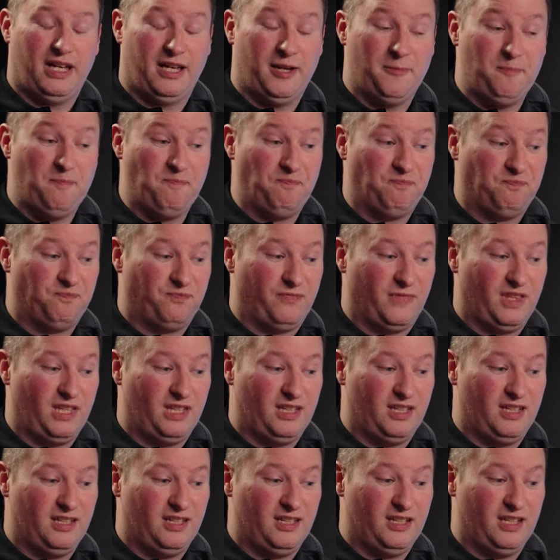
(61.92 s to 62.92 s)
um,
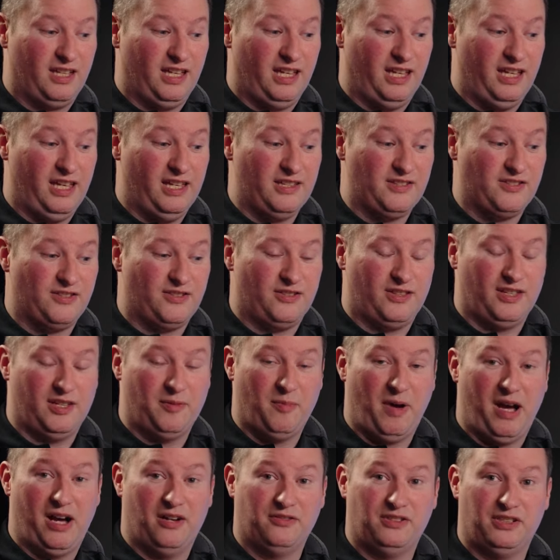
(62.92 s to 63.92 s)
is the
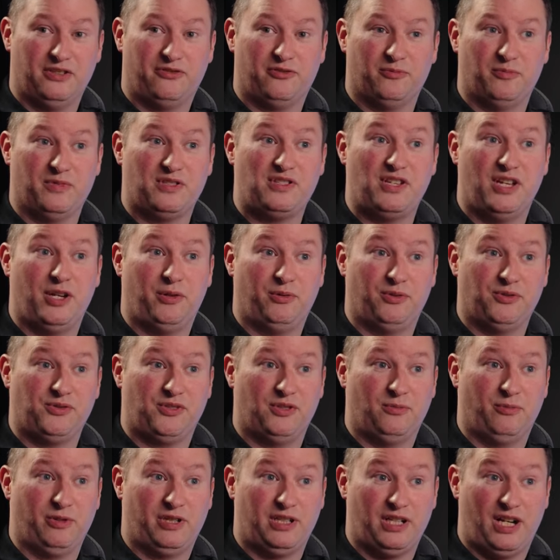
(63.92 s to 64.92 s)
amount of different materials
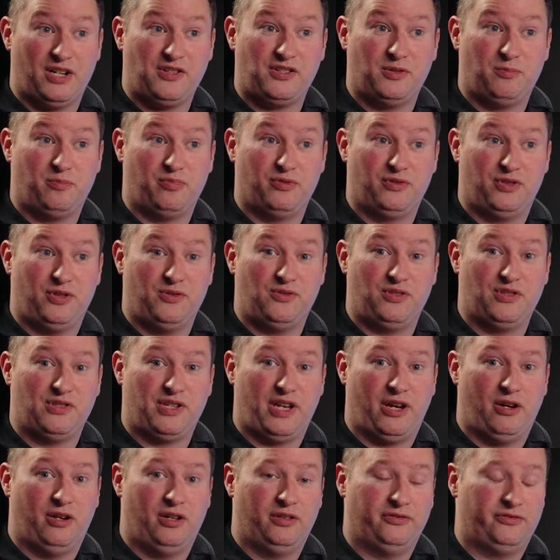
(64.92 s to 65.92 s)
that we can actually produce
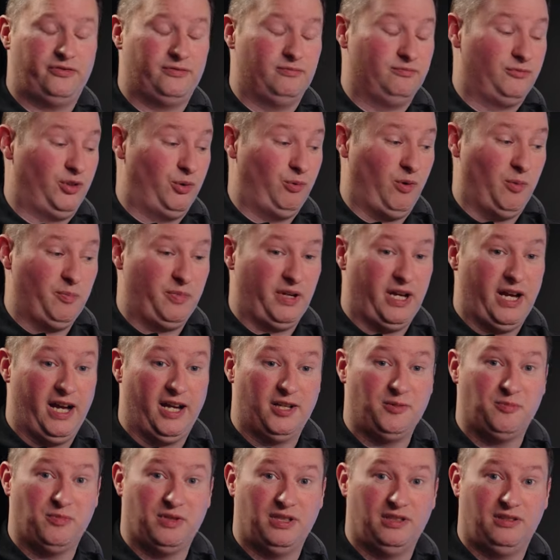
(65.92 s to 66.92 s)
this out of. The one
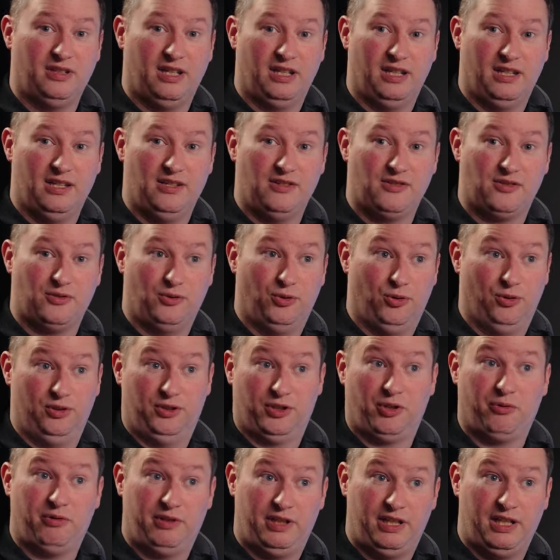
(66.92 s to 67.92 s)
behind me is
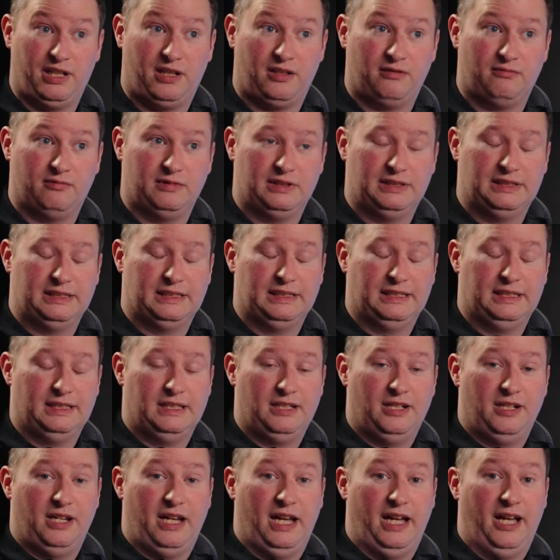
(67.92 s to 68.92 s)
all acrylic,
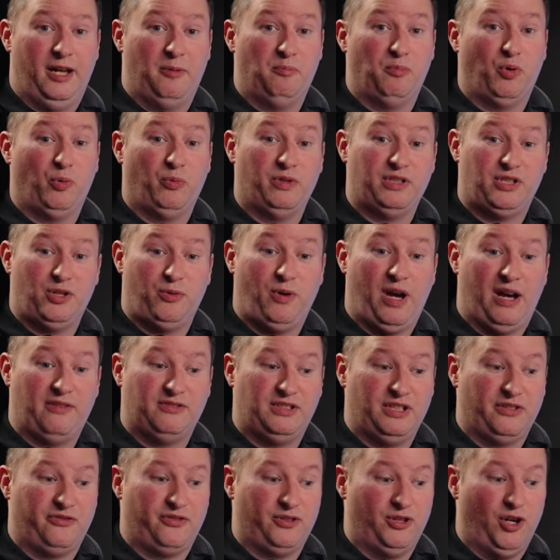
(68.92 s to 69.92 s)
um, but we do
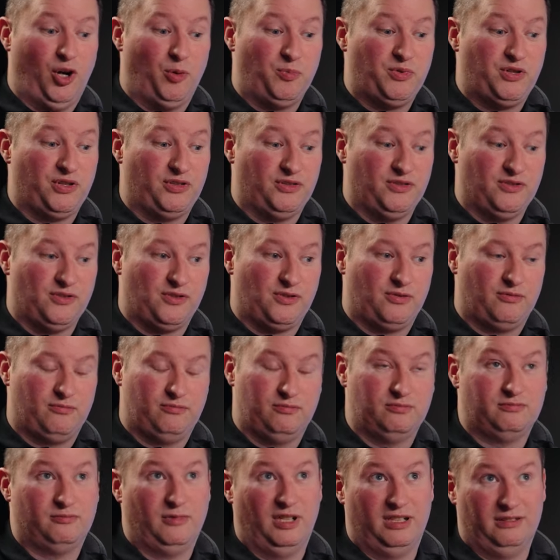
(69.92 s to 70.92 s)
have different options,
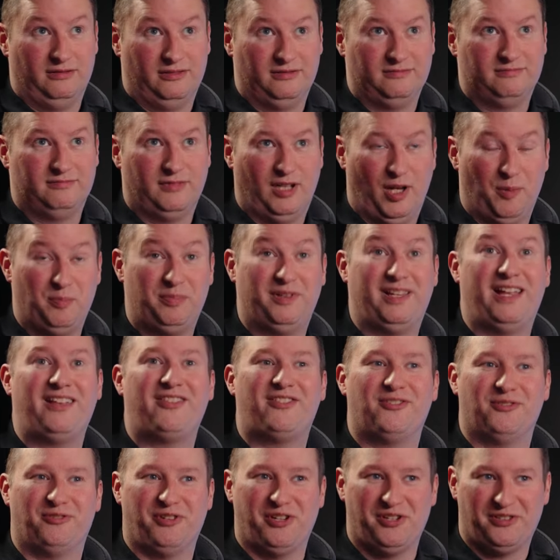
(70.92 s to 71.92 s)
well, a
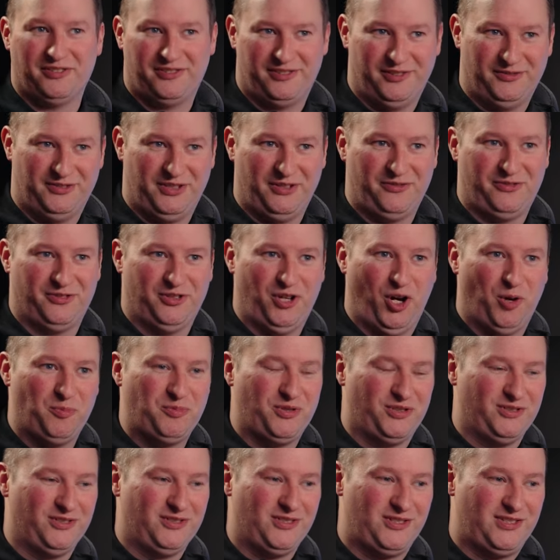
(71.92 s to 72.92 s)
plethora of different
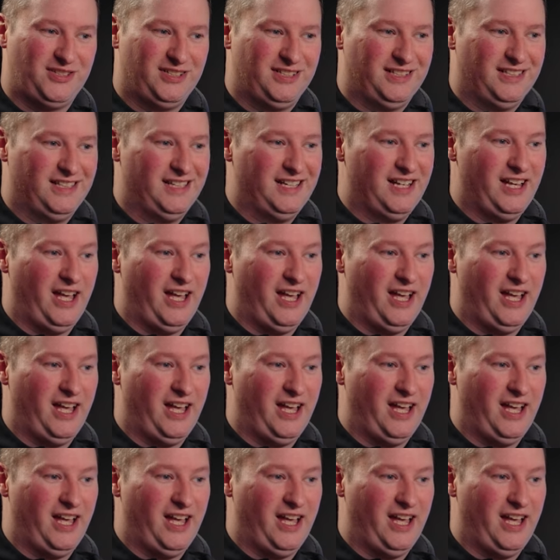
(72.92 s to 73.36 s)
options. You can